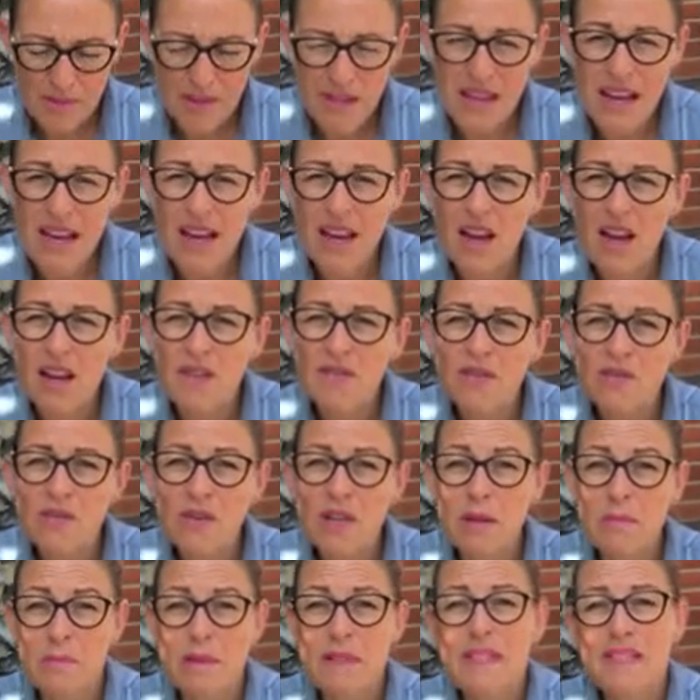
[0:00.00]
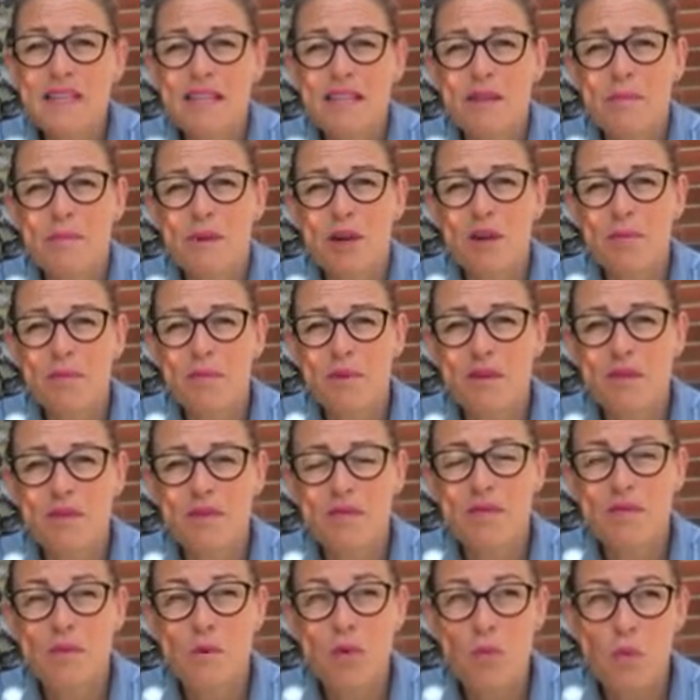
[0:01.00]
Yeah, life's really busy at the moment
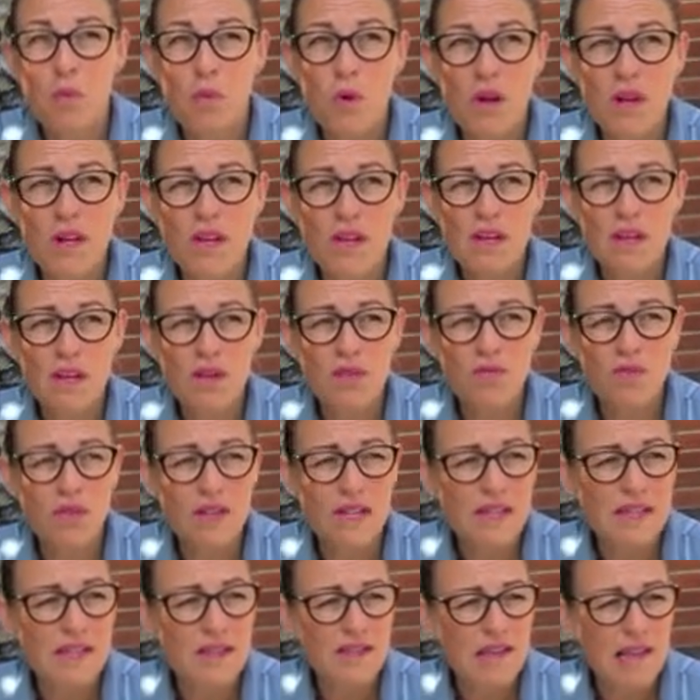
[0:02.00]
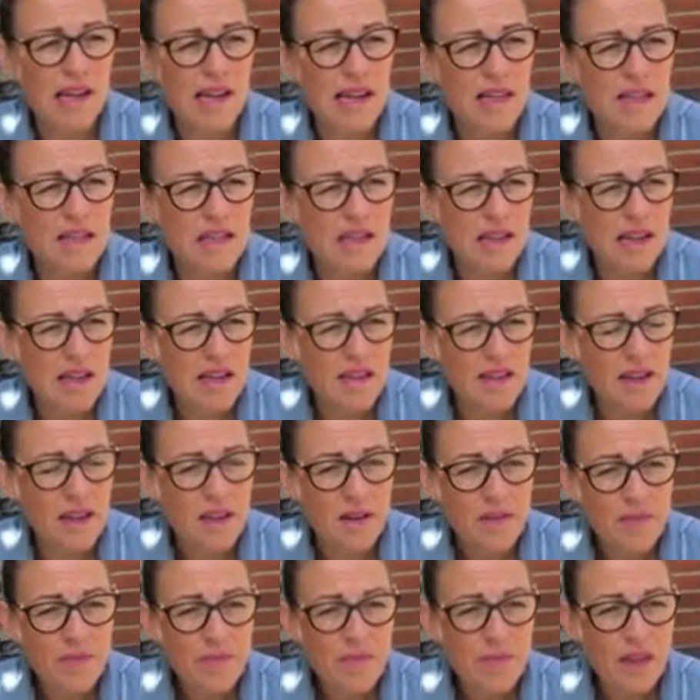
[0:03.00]
for one reason and
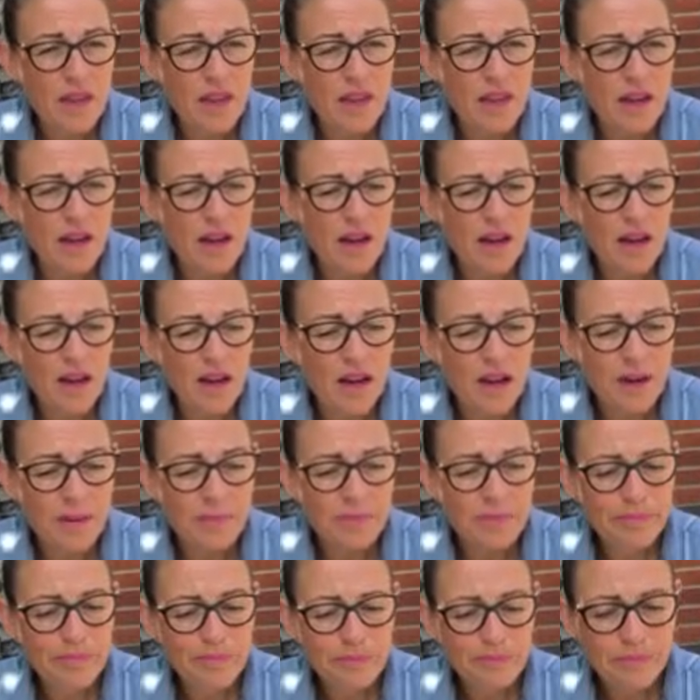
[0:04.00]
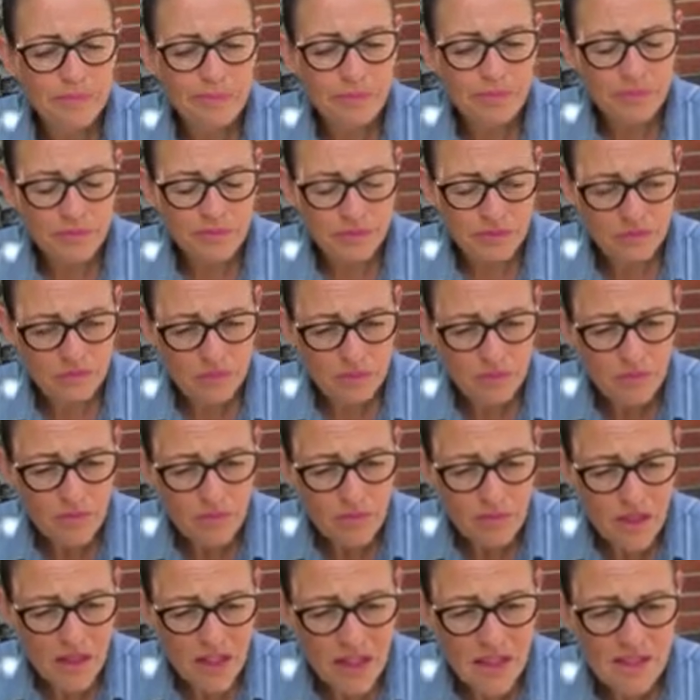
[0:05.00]
another.
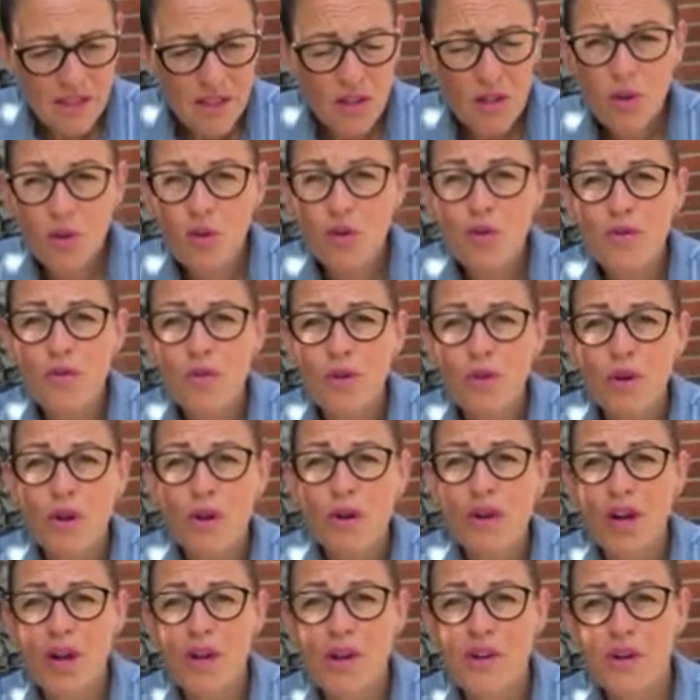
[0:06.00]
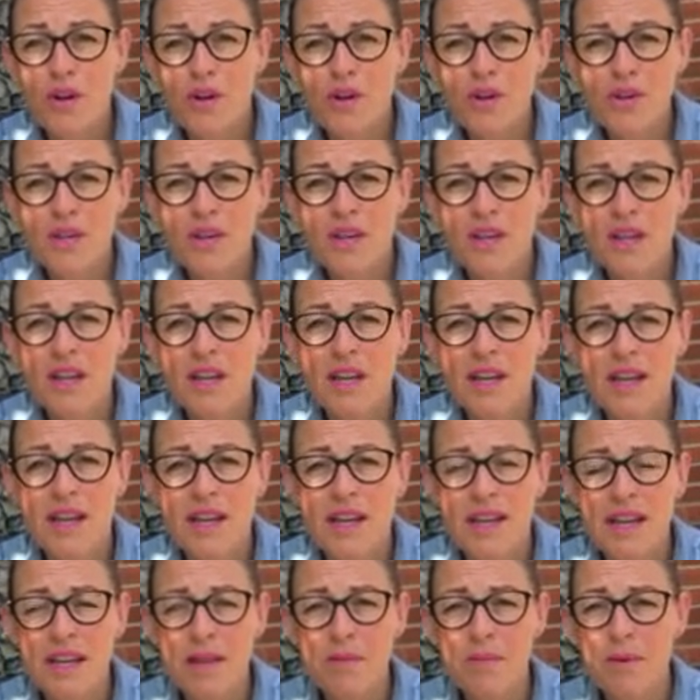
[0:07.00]
There's an awful lot going on
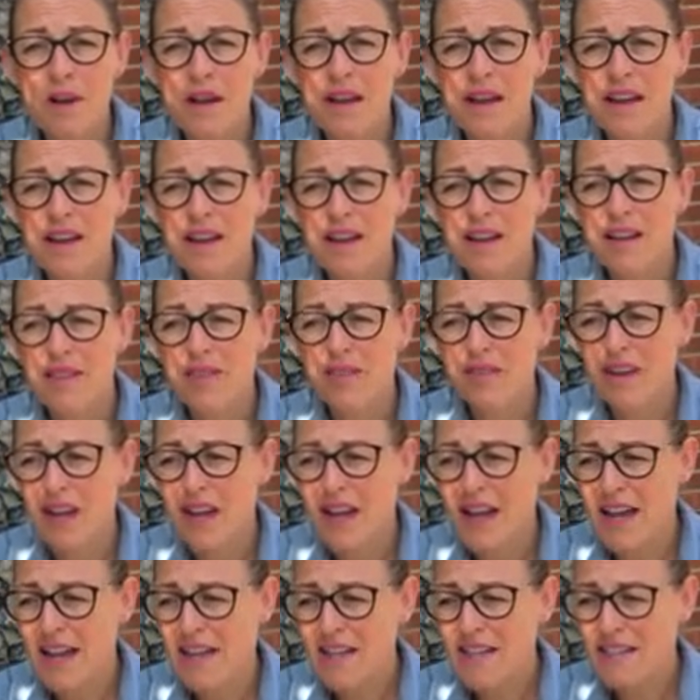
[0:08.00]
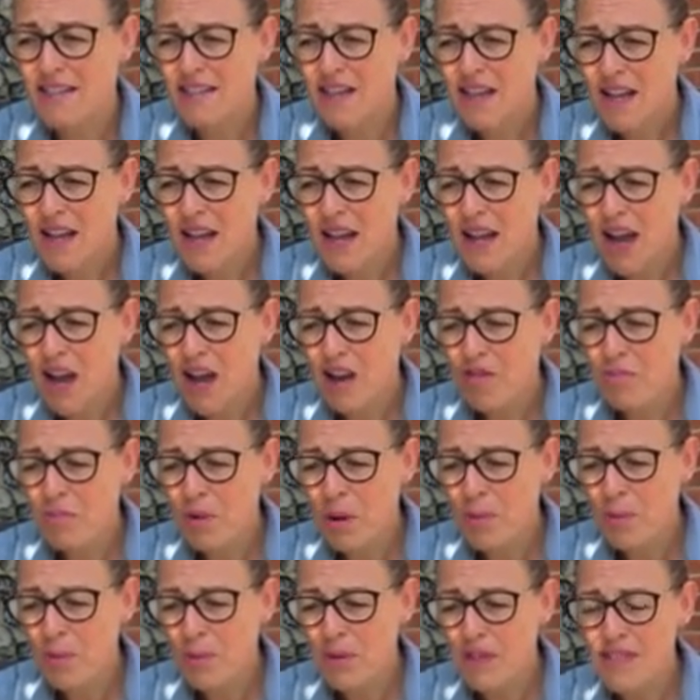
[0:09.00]
in my life, and I've
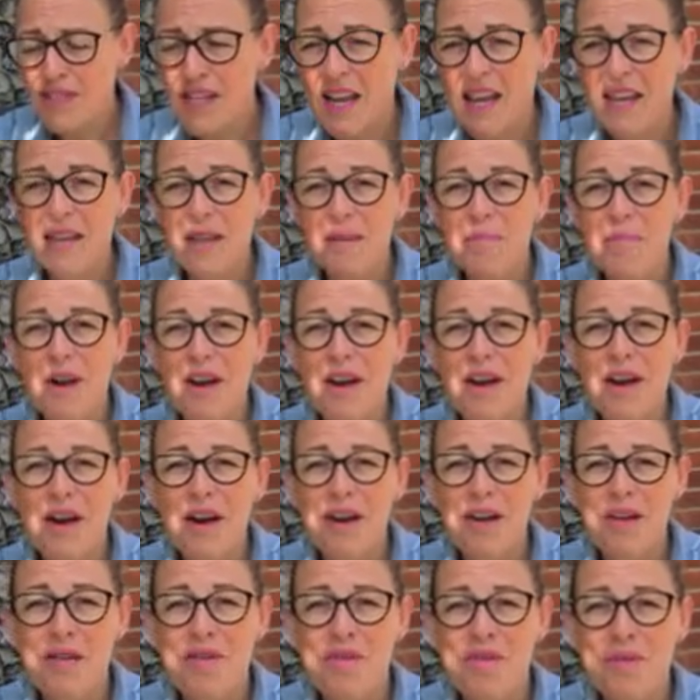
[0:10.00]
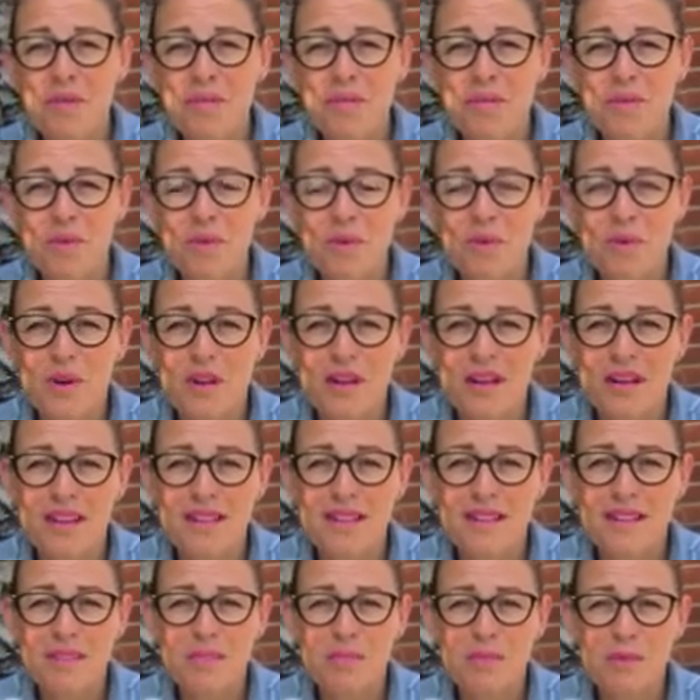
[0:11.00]
probably taken my eye off the ball a
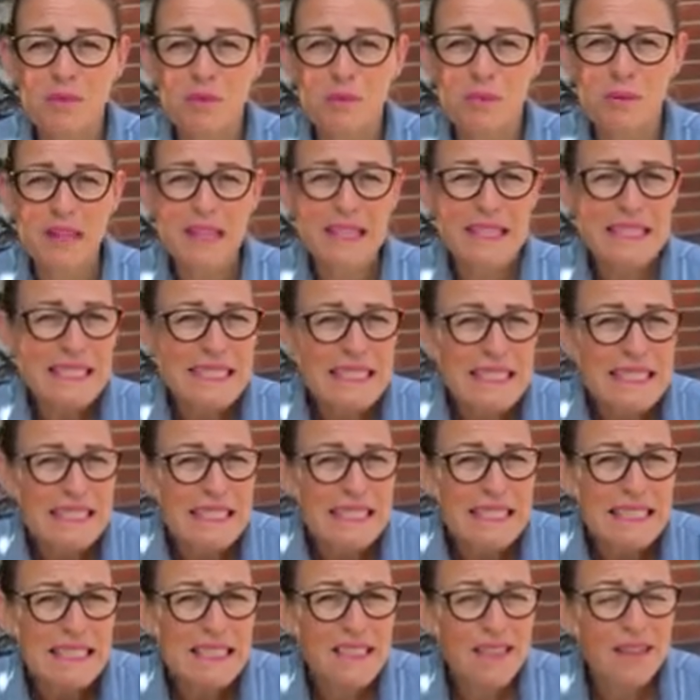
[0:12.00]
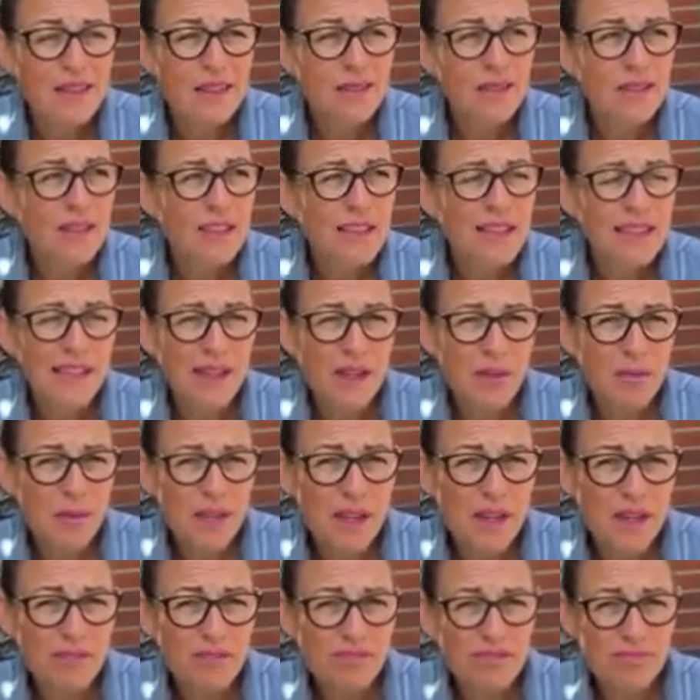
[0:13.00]
small bit, little
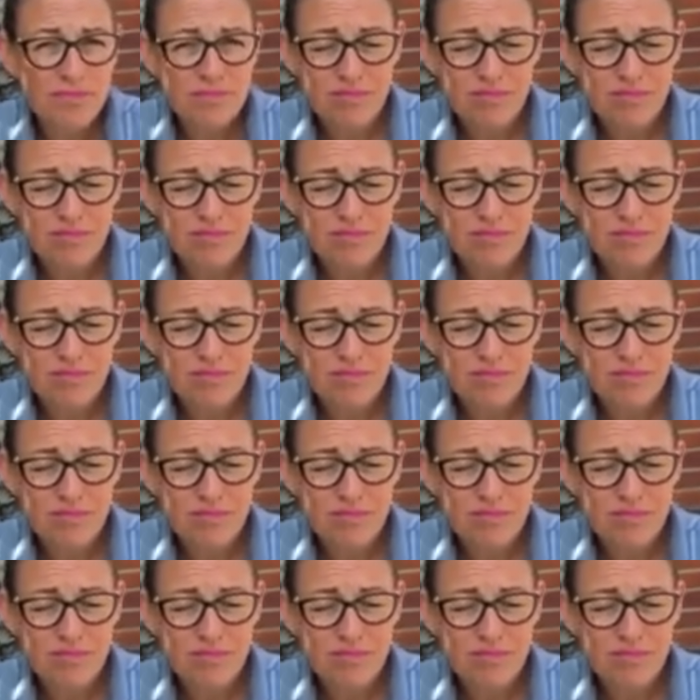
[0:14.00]
bit.